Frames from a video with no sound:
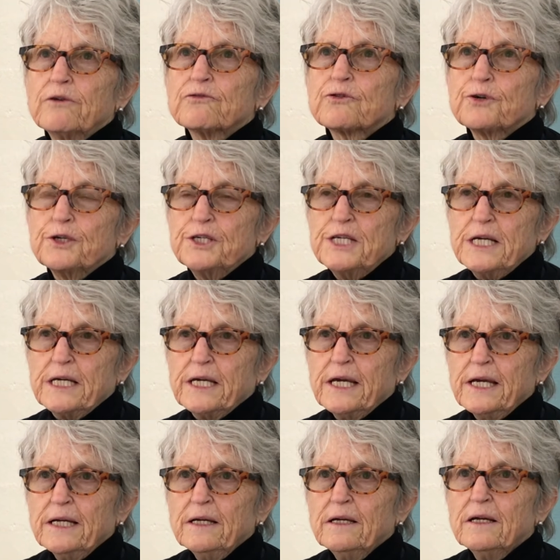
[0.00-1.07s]
of
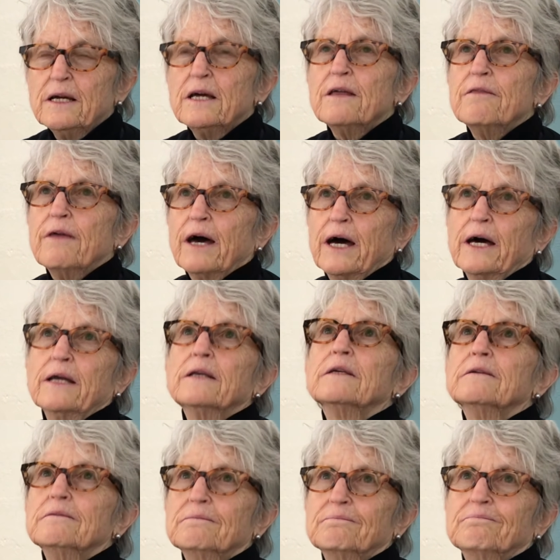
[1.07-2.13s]
critiquing
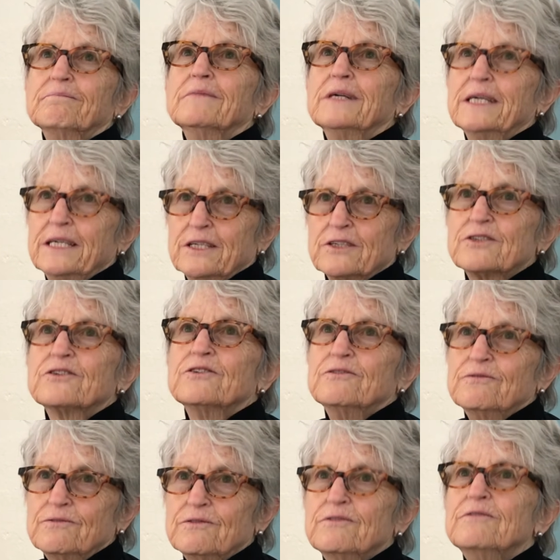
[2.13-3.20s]
that is
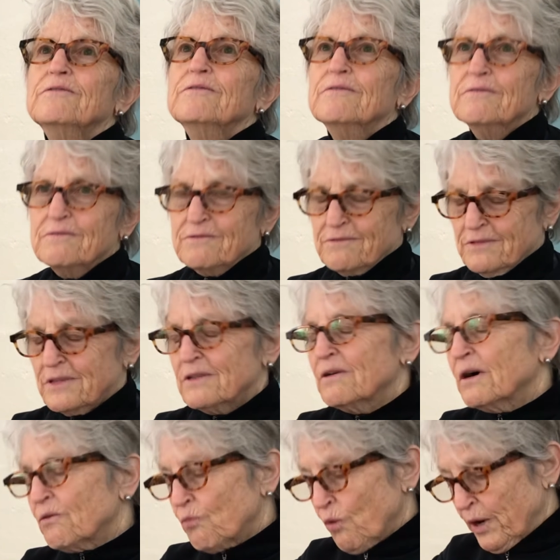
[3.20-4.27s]

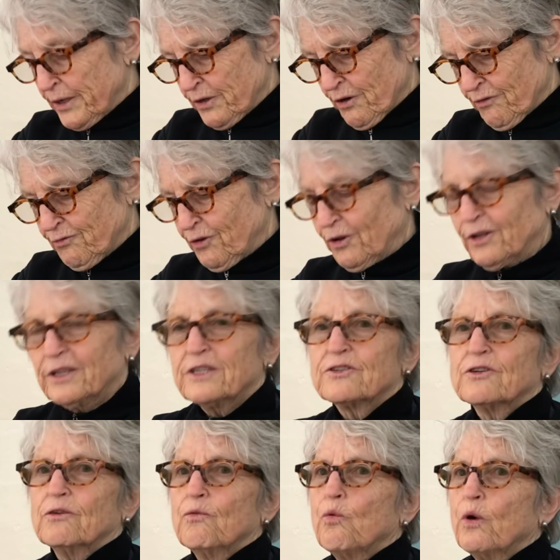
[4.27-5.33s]
wonderful.
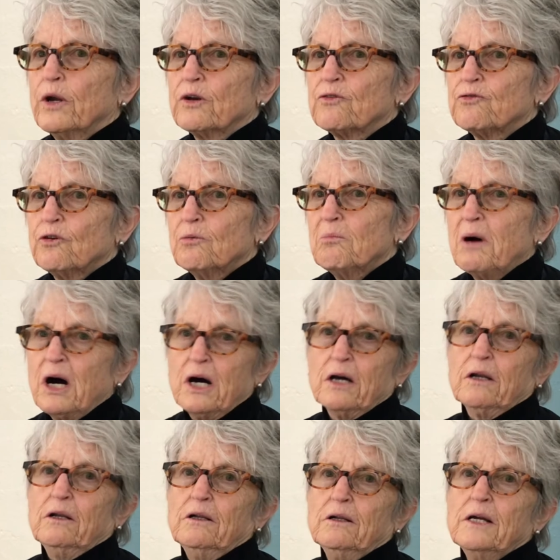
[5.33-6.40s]
It's a wonderful
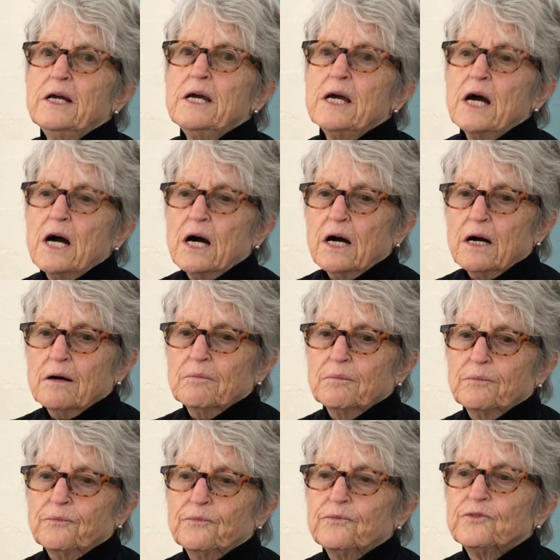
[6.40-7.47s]
model
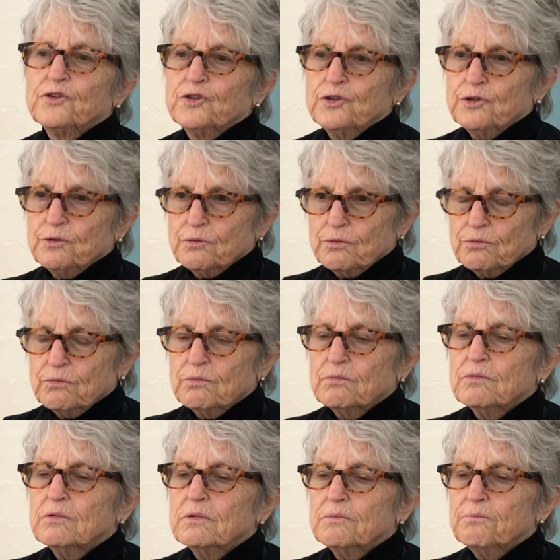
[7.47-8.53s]
to
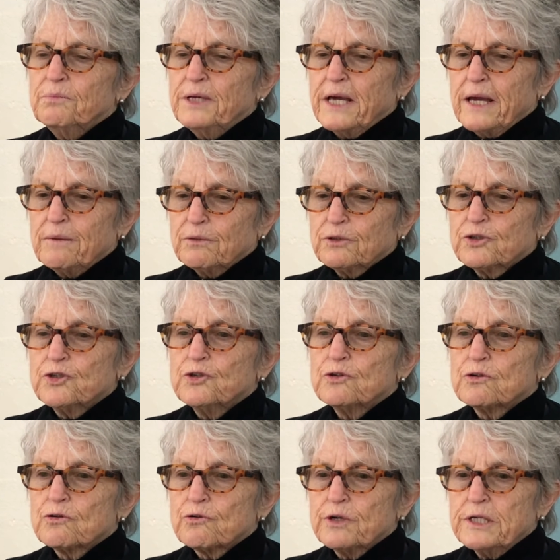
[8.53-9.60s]
be able to
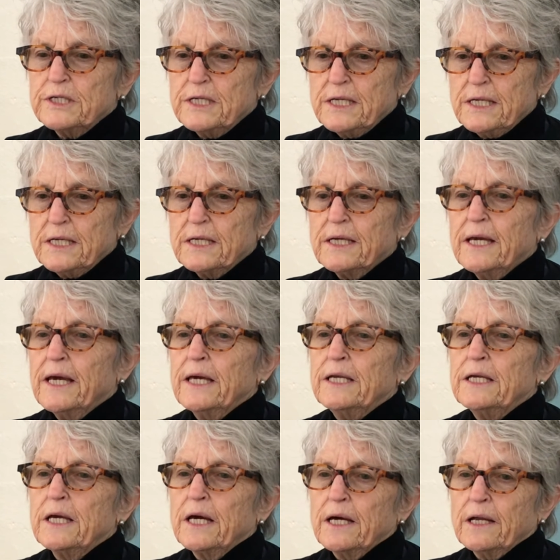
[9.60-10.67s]
critique and
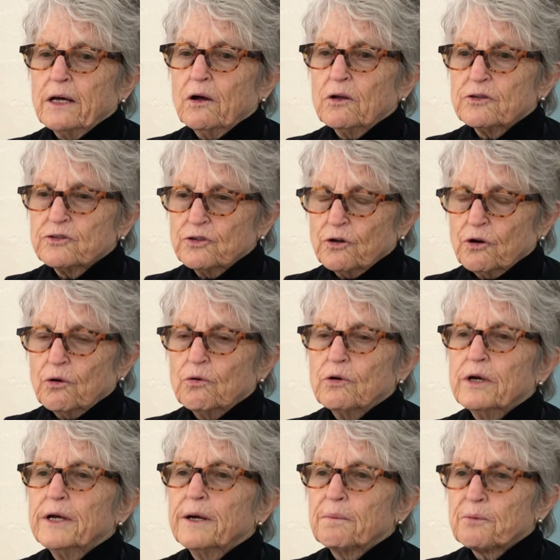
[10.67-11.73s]
yet
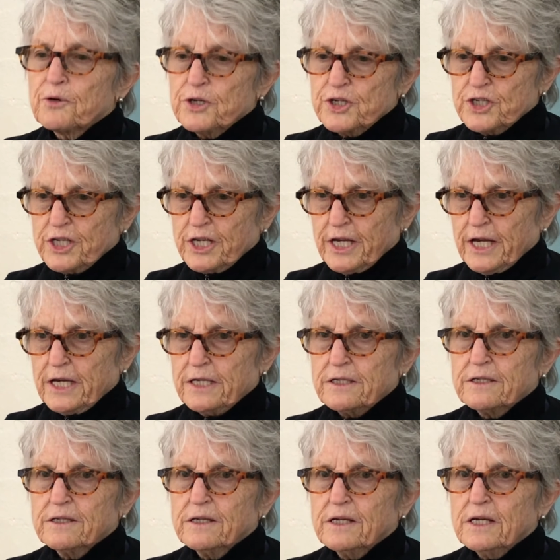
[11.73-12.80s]
also appreciate